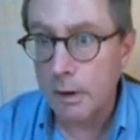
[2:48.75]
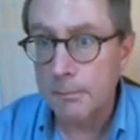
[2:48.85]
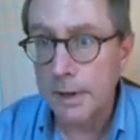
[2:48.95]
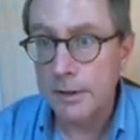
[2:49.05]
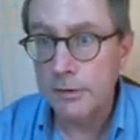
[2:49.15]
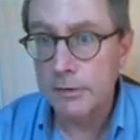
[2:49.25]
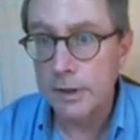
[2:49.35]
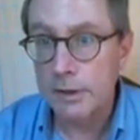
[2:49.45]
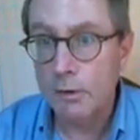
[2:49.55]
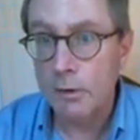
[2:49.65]

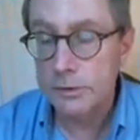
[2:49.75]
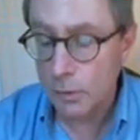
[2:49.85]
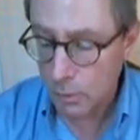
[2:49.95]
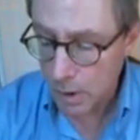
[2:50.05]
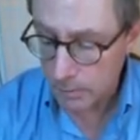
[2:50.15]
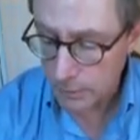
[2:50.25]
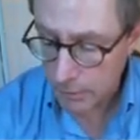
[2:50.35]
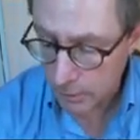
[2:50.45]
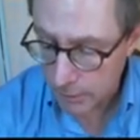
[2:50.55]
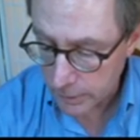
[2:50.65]
basically also arbitrary.